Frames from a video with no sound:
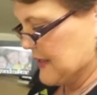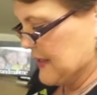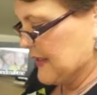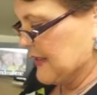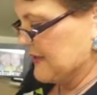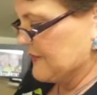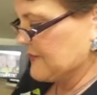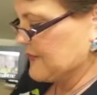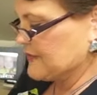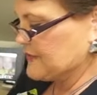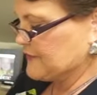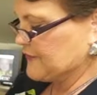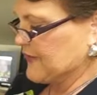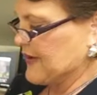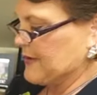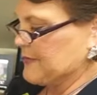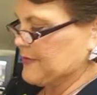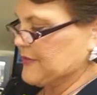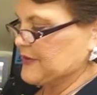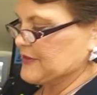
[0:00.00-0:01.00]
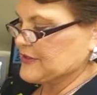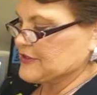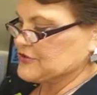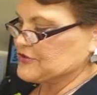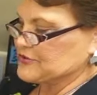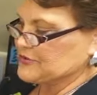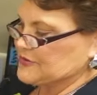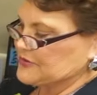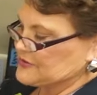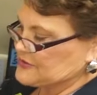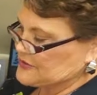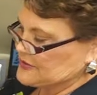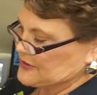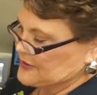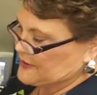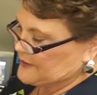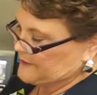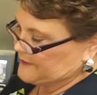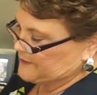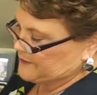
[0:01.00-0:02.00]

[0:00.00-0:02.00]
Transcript: in this fabric that you can see.